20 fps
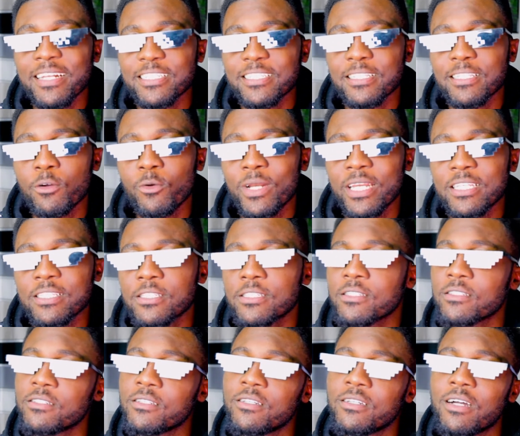at Shatta Wale's
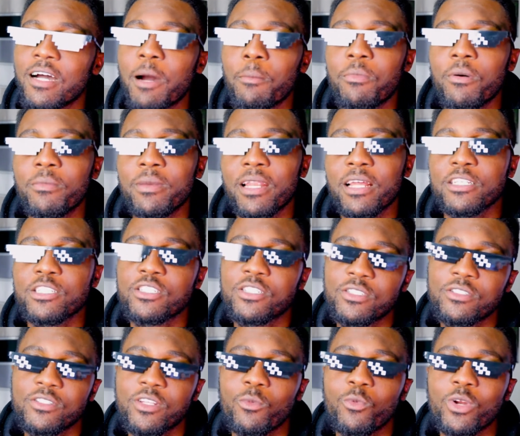album
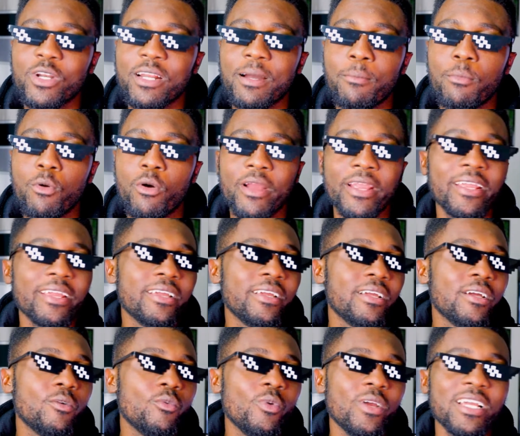launch, The Wonder Boy,
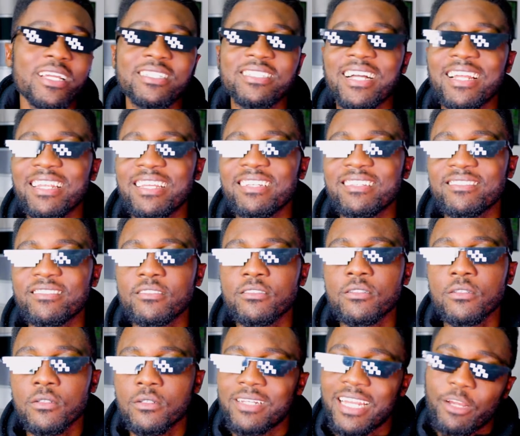where Charlie,
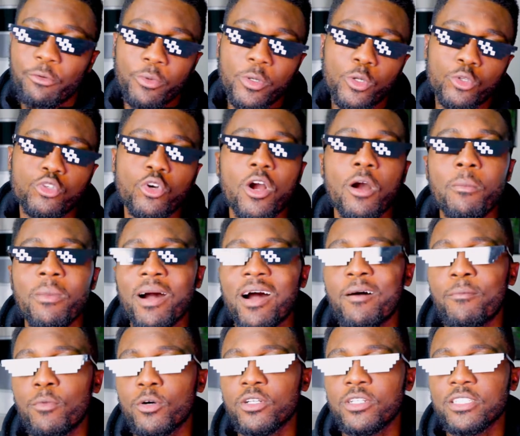like, we don't talk
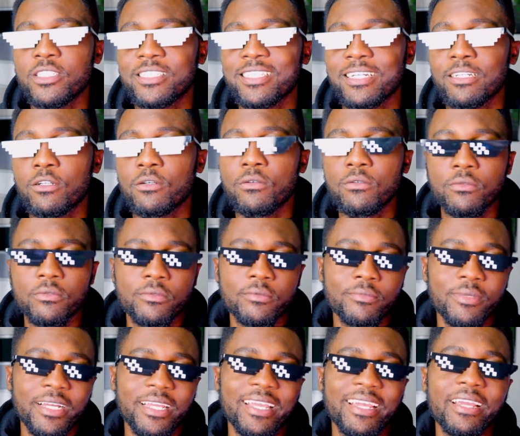about him on this channel,
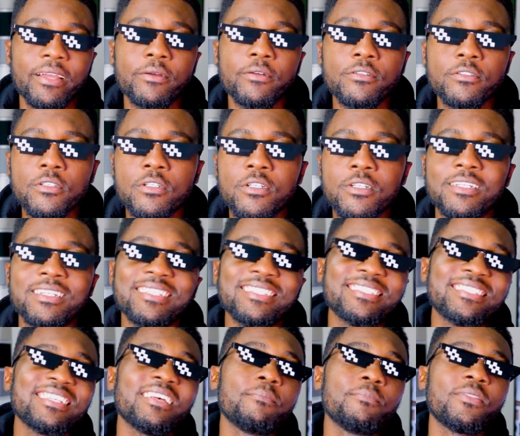but yeah,
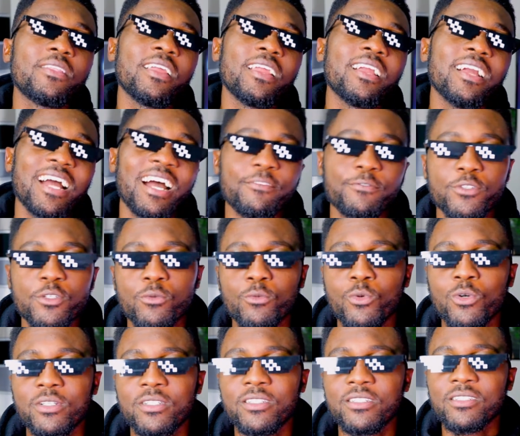something
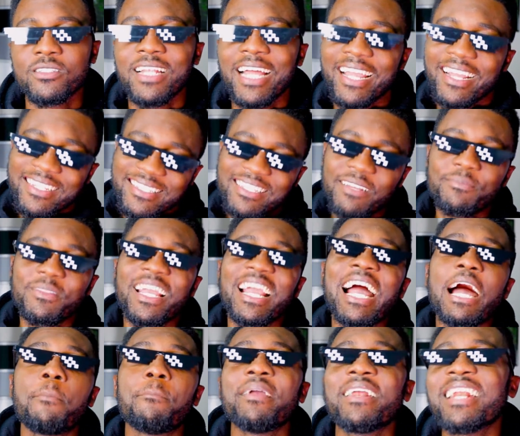
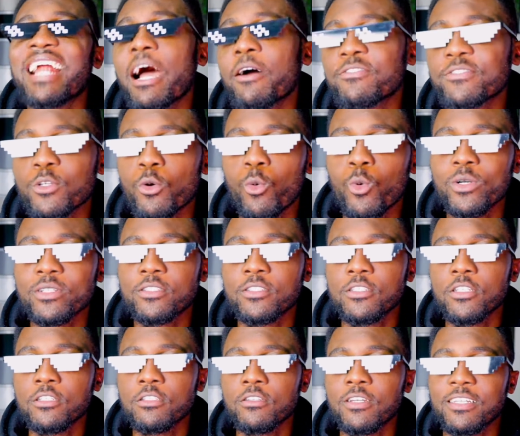happened afterwards,
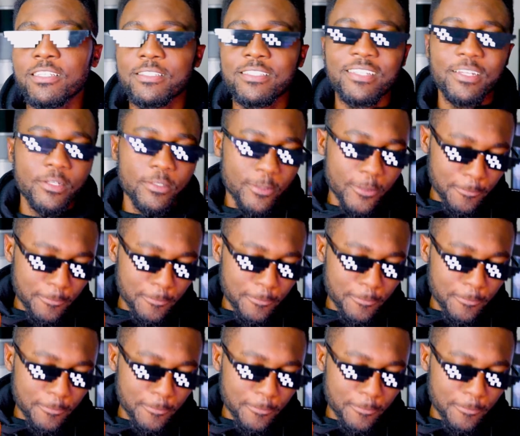you understand?